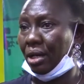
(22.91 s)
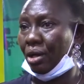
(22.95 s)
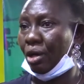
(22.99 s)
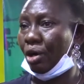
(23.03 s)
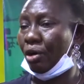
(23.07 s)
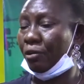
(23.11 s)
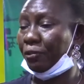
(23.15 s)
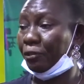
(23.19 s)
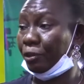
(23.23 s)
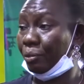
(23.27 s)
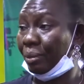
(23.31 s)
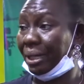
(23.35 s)

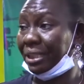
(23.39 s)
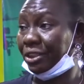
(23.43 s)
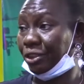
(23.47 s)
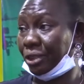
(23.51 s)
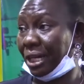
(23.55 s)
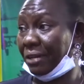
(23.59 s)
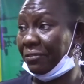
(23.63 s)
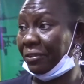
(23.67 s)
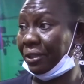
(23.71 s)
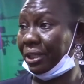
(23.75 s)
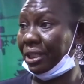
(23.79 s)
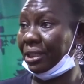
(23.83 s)
of human
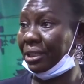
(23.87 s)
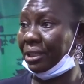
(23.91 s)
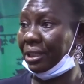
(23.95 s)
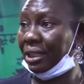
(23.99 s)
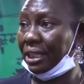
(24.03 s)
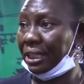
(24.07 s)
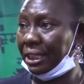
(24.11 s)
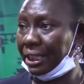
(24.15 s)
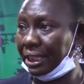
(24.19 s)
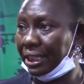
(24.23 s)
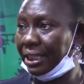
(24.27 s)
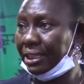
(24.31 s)
trafficking
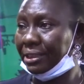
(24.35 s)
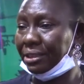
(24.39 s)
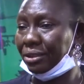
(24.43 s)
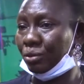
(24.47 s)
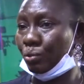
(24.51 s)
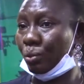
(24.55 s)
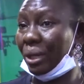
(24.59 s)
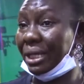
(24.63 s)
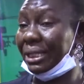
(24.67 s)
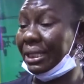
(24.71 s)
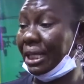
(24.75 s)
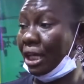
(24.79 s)
is
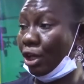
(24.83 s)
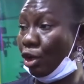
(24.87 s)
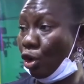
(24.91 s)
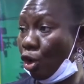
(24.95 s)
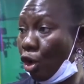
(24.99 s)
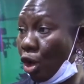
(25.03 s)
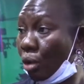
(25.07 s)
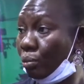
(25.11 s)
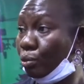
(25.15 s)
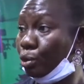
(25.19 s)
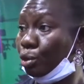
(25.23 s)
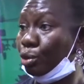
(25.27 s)
when they
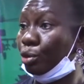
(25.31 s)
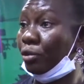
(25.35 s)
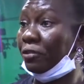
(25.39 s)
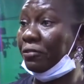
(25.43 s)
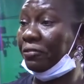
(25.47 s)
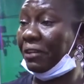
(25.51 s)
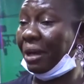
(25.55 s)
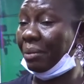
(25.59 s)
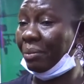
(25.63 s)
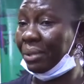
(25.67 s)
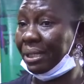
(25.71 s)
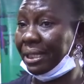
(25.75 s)
come through
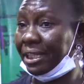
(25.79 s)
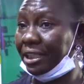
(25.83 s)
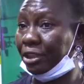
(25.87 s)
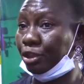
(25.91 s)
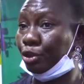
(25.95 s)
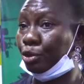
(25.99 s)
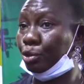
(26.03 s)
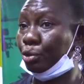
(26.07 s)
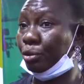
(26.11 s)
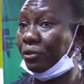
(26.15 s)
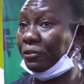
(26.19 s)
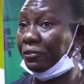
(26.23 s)
families,
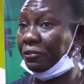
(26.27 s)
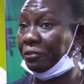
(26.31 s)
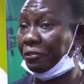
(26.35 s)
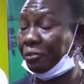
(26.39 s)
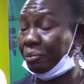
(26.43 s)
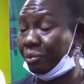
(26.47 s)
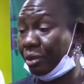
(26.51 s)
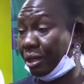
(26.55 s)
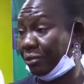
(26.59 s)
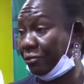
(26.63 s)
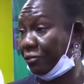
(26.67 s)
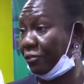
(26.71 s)
through
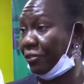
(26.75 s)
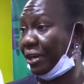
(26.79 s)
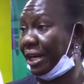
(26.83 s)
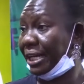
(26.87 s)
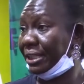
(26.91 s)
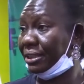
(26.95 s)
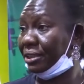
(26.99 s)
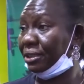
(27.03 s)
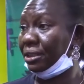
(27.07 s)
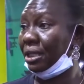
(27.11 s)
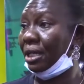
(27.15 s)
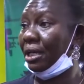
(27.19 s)

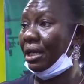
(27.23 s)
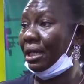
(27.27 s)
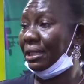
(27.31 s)
friends,